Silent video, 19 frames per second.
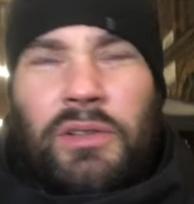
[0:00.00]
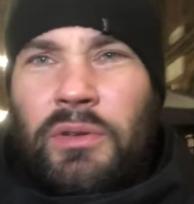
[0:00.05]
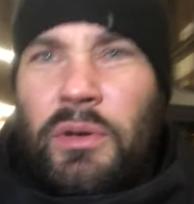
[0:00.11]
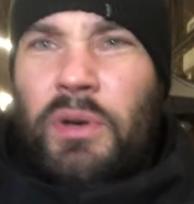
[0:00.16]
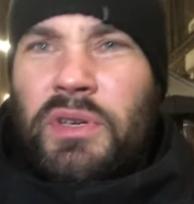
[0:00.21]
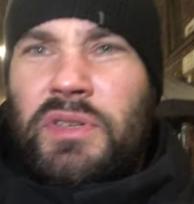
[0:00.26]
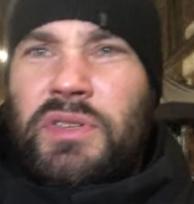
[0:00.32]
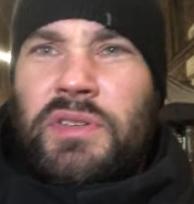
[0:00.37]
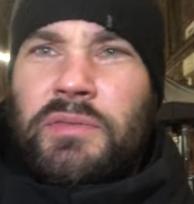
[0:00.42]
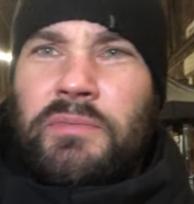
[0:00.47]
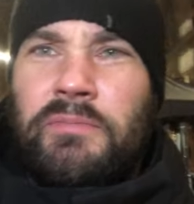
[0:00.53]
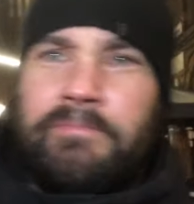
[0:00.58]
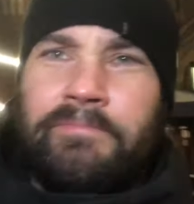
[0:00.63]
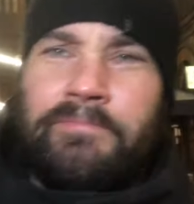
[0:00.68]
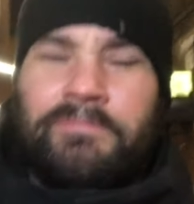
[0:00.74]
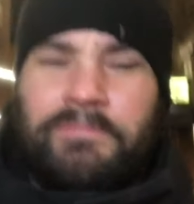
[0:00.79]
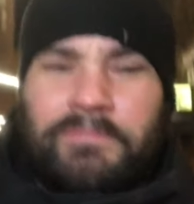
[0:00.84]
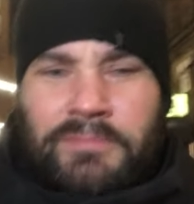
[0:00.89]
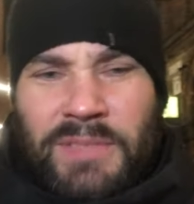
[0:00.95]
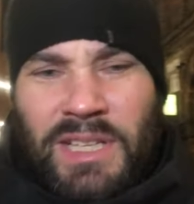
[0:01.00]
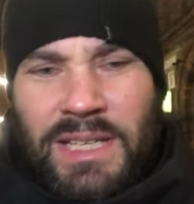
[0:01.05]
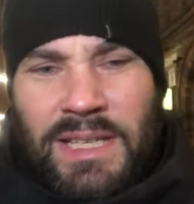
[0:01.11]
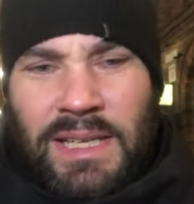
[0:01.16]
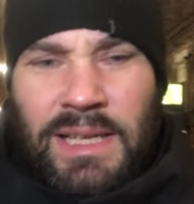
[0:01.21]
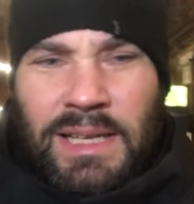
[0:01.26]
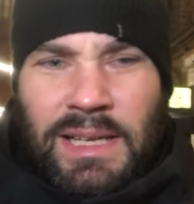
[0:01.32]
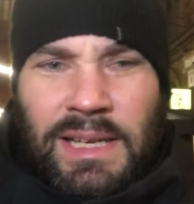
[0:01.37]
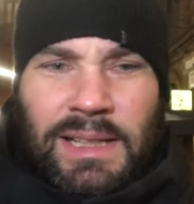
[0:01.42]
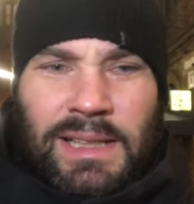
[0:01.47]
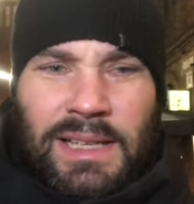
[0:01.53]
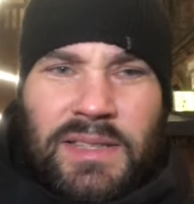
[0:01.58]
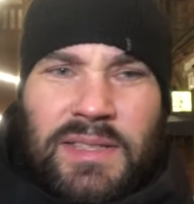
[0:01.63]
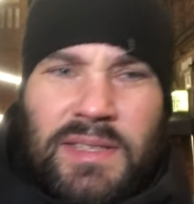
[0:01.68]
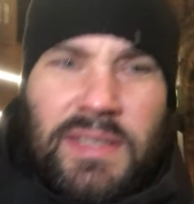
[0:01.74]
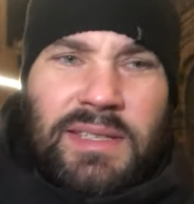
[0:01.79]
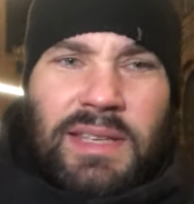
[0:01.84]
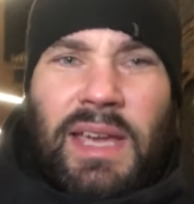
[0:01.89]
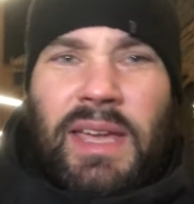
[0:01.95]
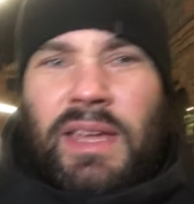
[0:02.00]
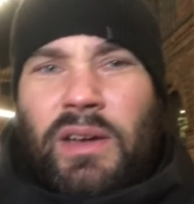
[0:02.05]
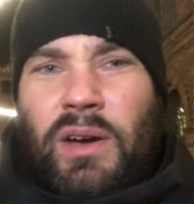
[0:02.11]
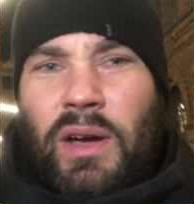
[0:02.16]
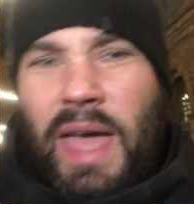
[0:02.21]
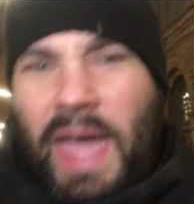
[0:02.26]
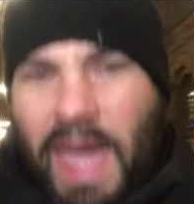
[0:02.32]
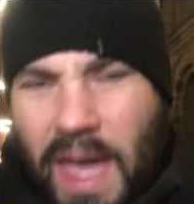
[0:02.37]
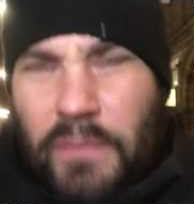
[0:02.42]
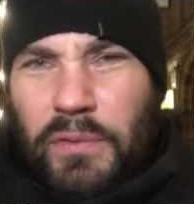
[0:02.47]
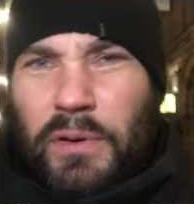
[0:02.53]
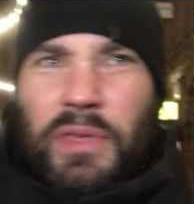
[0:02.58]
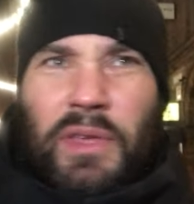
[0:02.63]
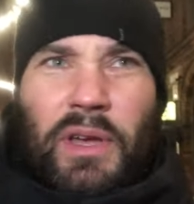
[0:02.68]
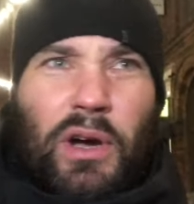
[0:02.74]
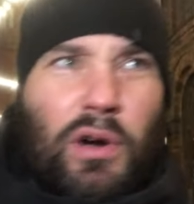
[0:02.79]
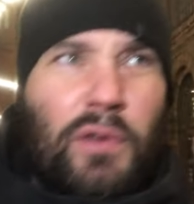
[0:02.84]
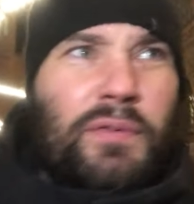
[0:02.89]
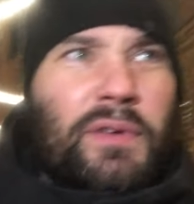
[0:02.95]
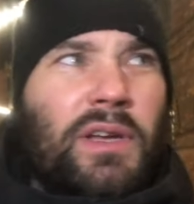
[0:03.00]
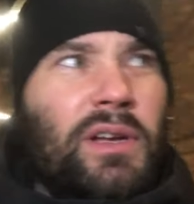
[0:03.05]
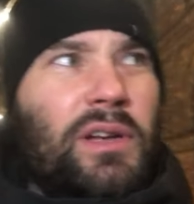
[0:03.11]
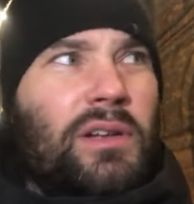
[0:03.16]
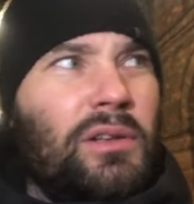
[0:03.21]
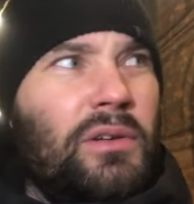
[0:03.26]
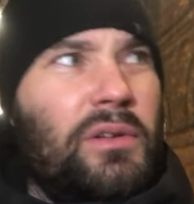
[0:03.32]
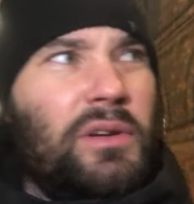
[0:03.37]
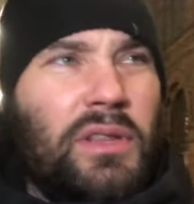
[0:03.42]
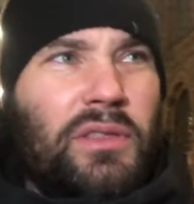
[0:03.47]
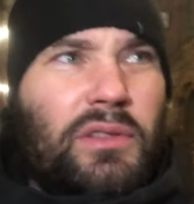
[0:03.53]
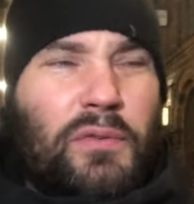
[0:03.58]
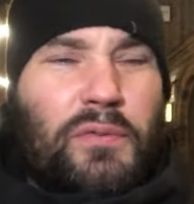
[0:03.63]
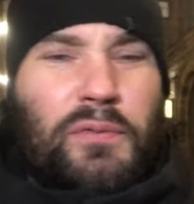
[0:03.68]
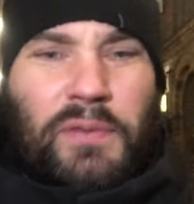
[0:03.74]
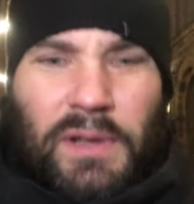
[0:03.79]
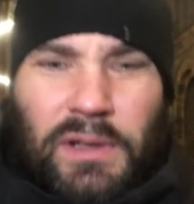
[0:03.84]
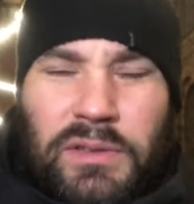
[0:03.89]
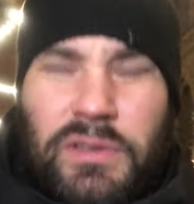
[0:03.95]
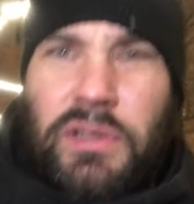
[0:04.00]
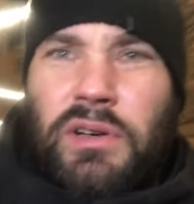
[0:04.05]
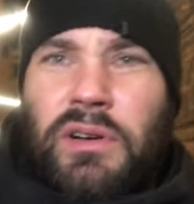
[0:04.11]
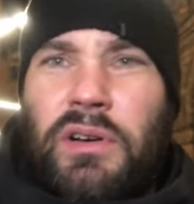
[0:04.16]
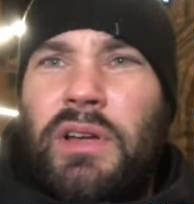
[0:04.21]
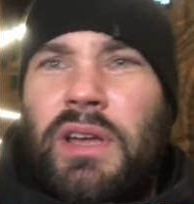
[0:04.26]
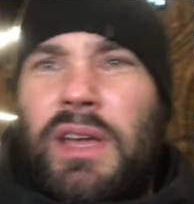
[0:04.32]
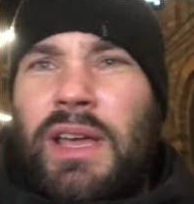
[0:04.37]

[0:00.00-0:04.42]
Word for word: noise. Let's take everything off, including the filter,